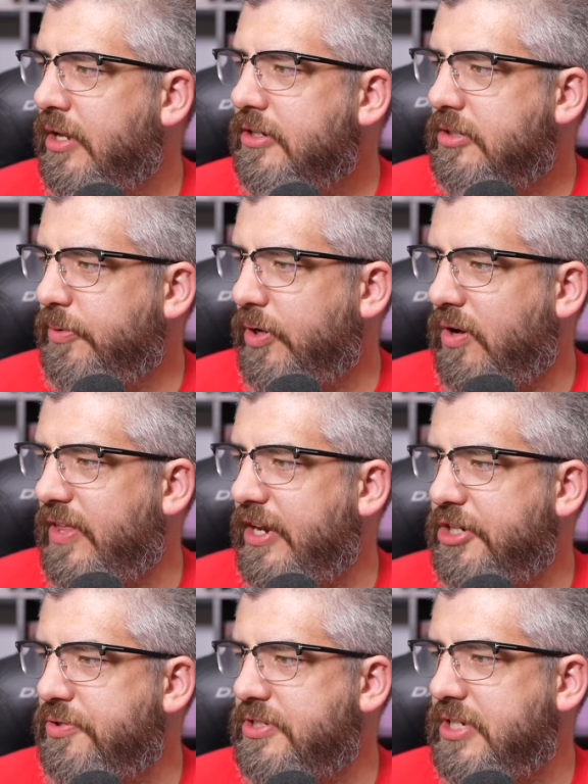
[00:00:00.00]
to be all that
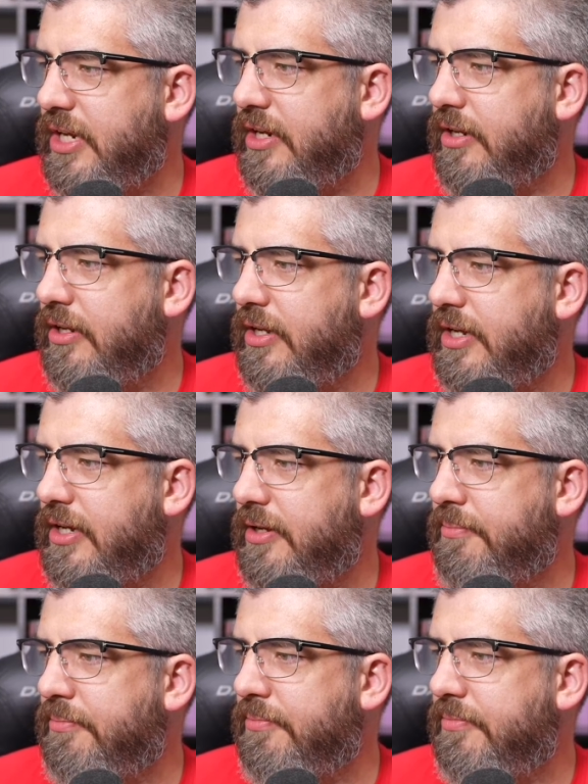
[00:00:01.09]
interesting.
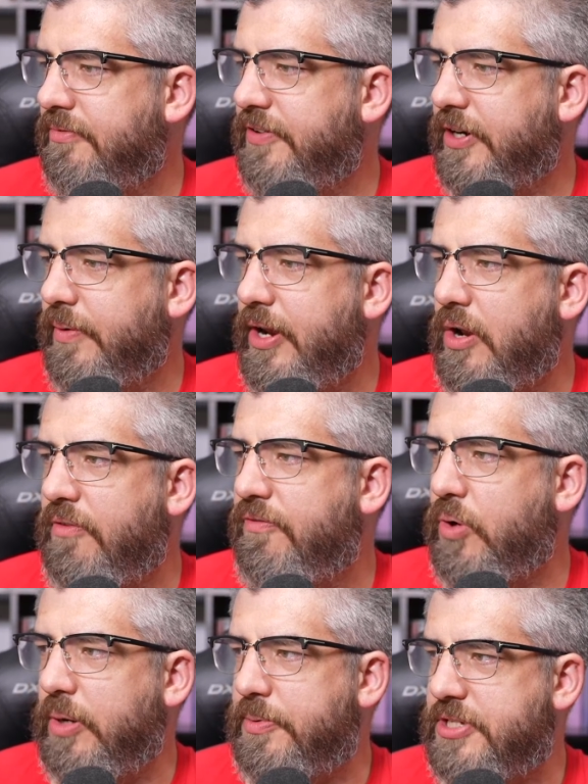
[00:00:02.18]
Figueiredo
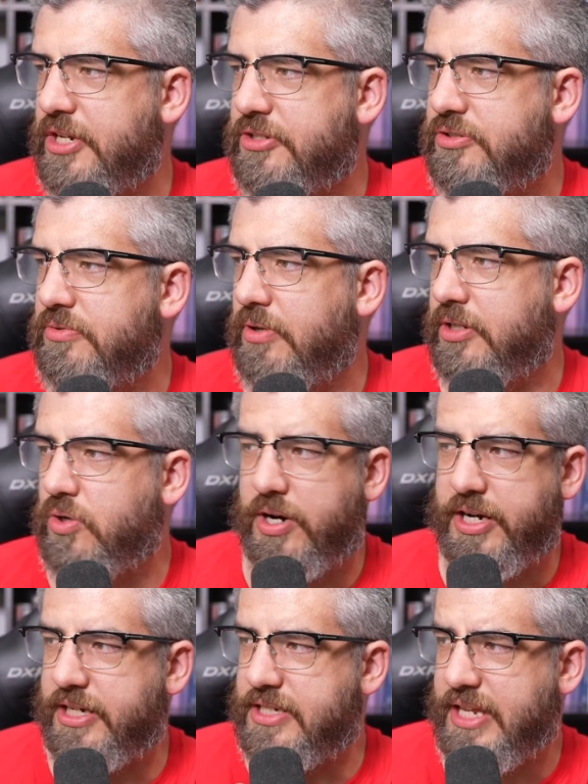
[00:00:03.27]
40%
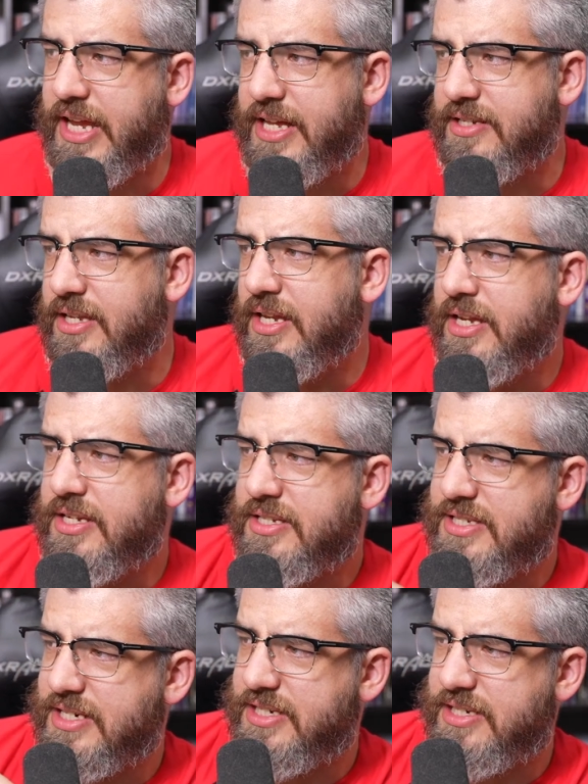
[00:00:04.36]
targeting to the head,
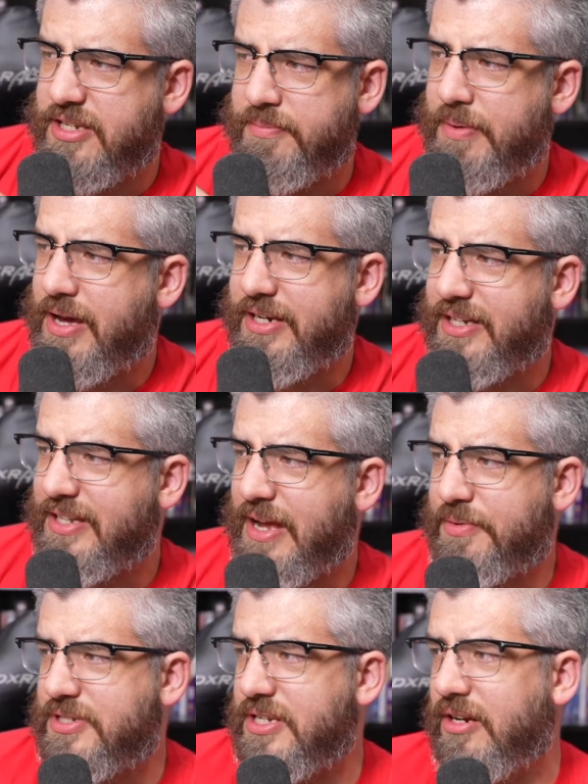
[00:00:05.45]
60 to the body, and that
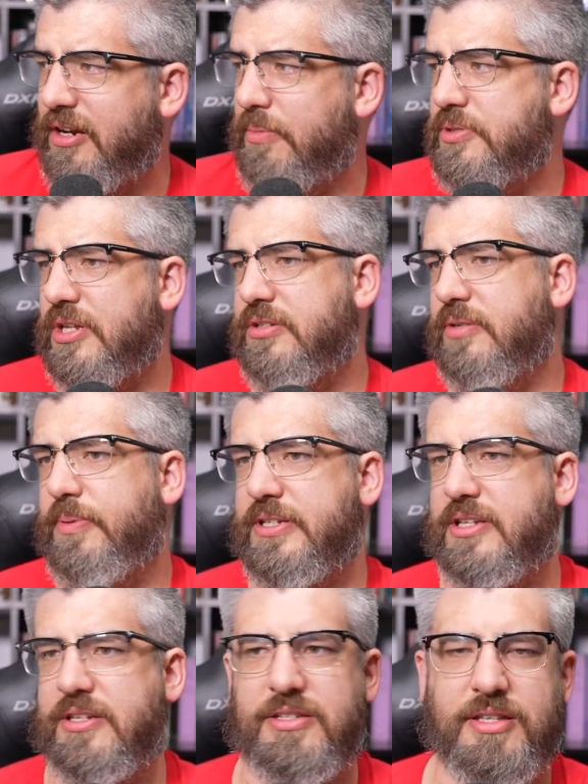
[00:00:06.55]
was it. 100% took place
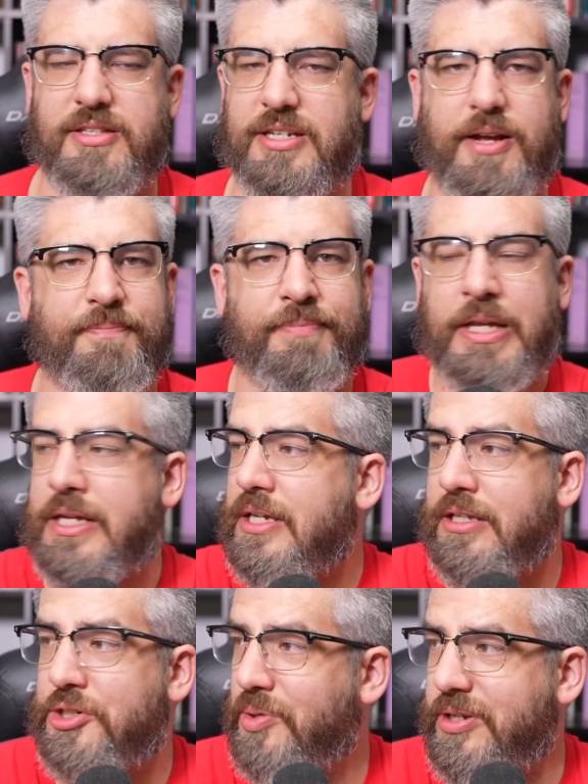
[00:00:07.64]
at distance. Yeah,
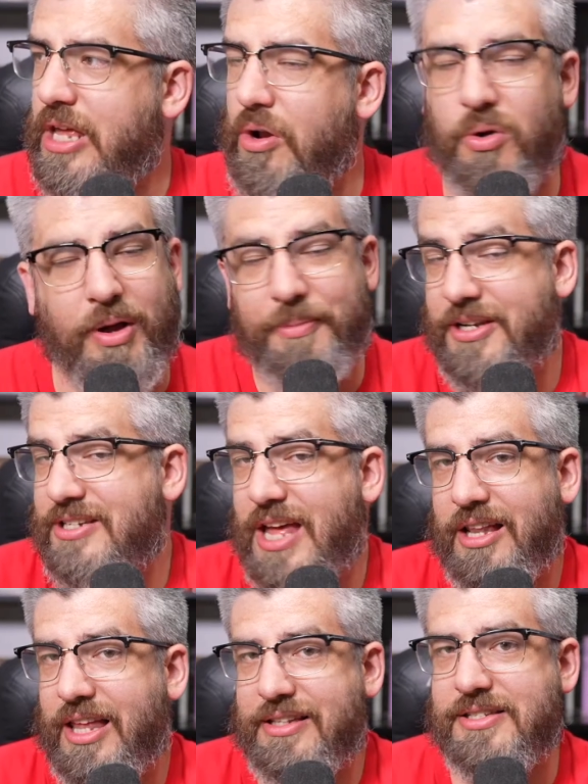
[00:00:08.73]
there's really not there's not a
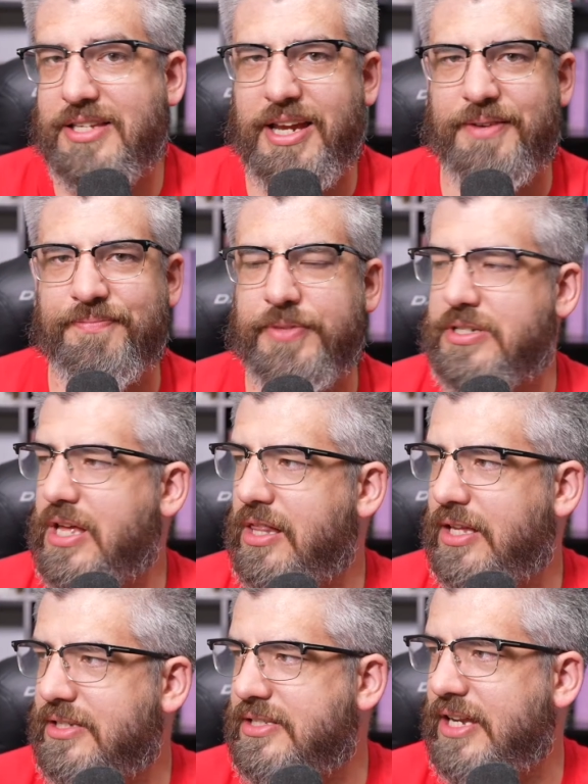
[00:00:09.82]
lot to say. There's not a
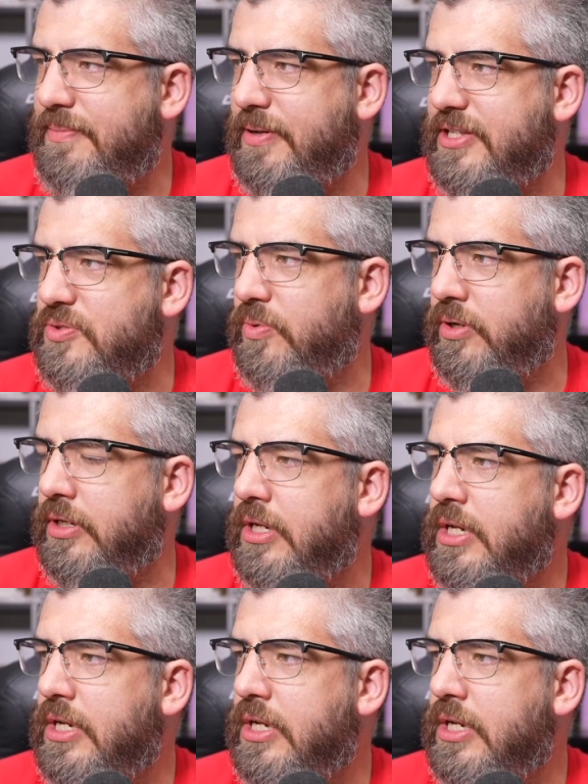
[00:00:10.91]
lot to say about this one.